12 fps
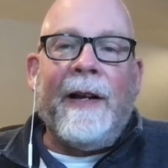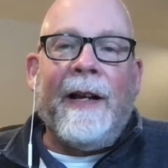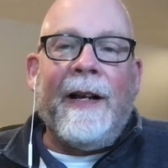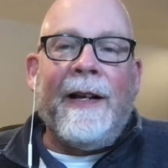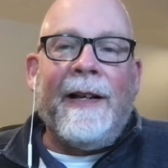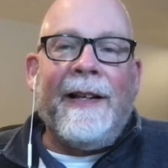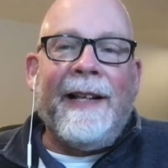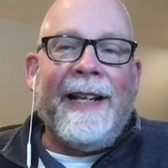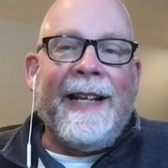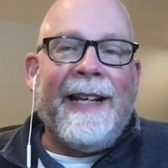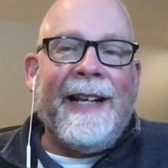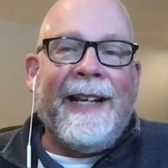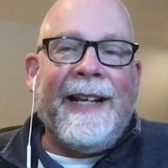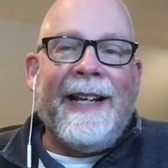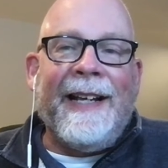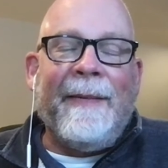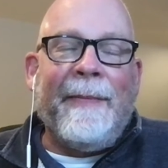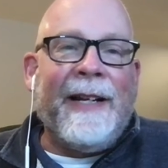
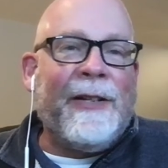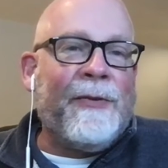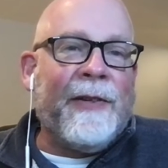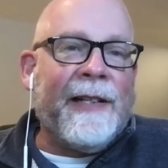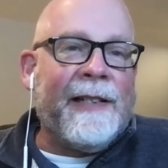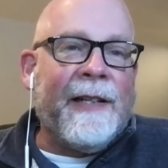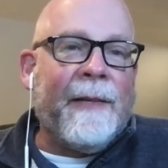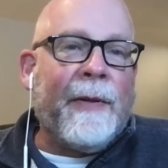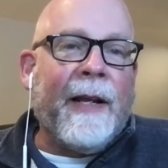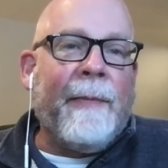but it's really simple.